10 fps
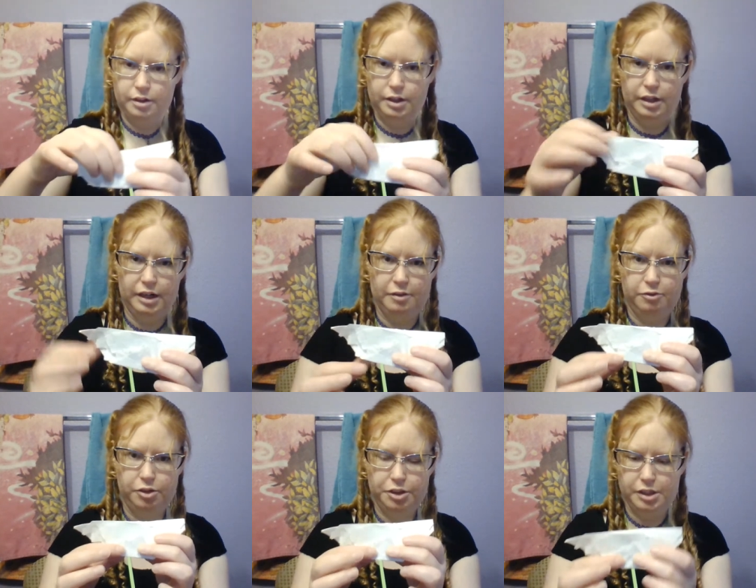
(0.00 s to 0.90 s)
And I
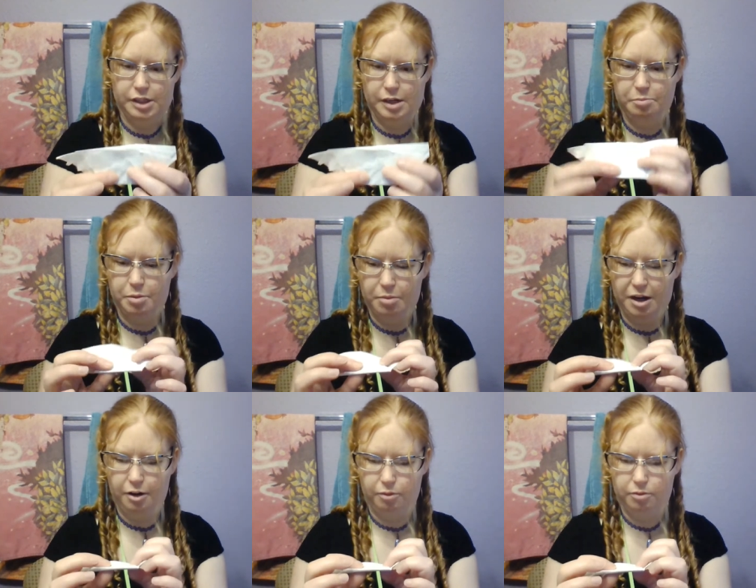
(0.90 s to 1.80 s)
folded it up
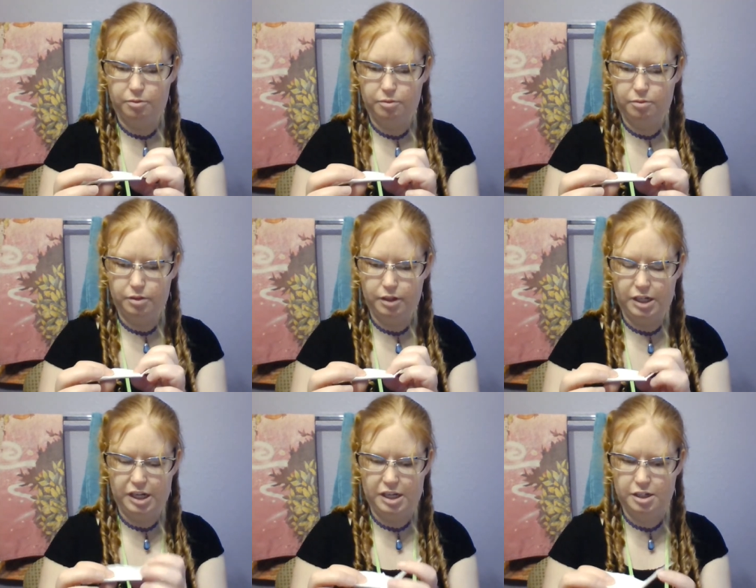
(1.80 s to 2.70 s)
about
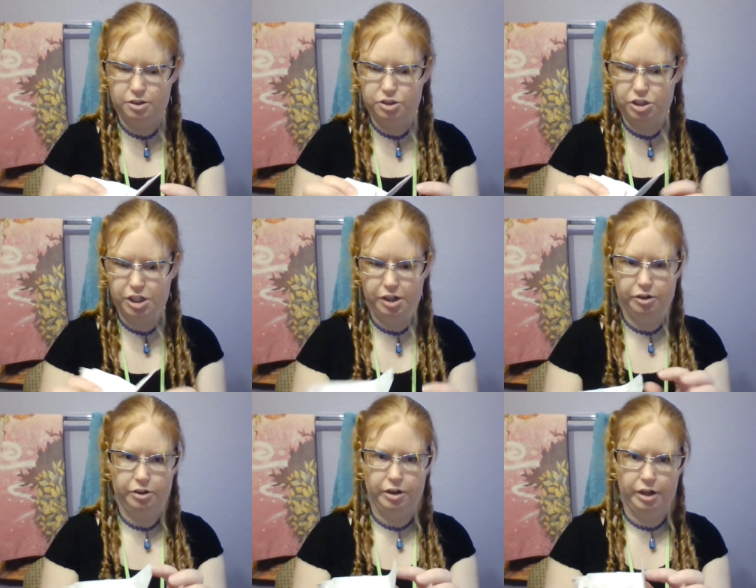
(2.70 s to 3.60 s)
an inch
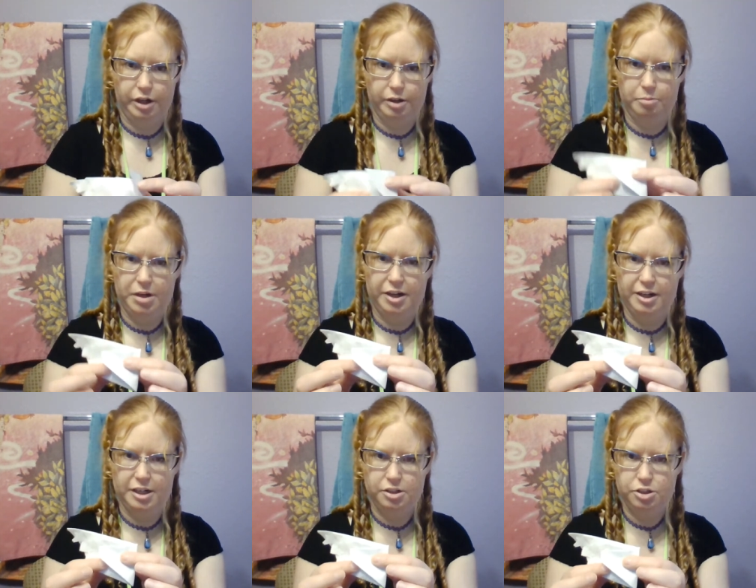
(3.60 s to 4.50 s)
here and about an
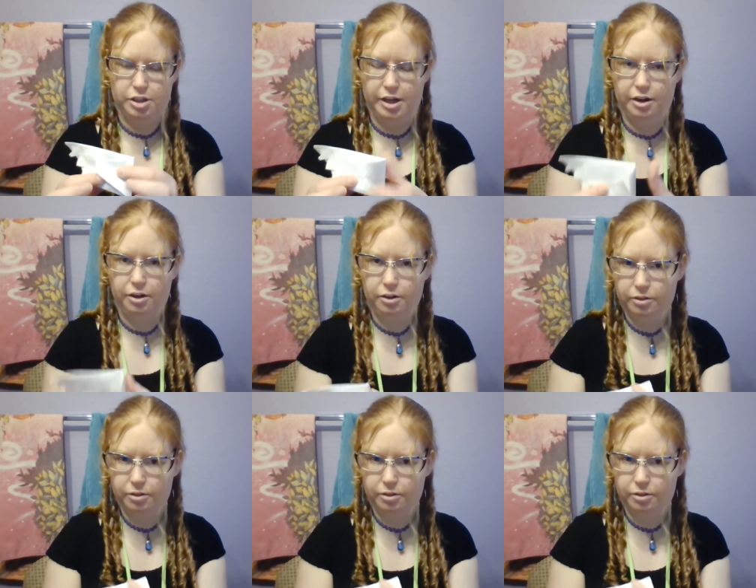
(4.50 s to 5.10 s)
inch there.